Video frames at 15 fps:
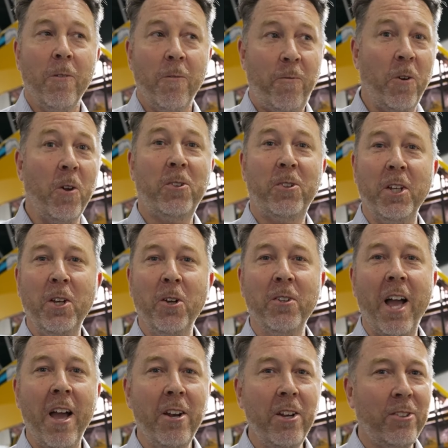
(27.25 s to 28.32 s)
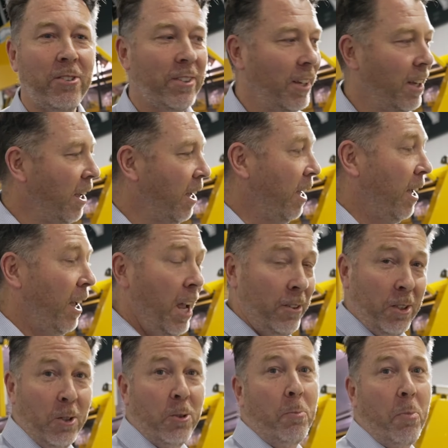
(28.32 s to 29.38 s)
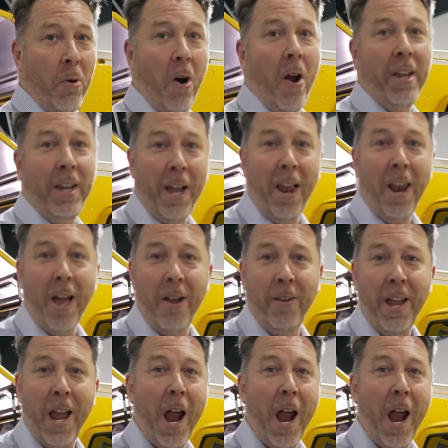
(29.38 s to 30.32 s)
First thing you'll notice is it's bright yellow.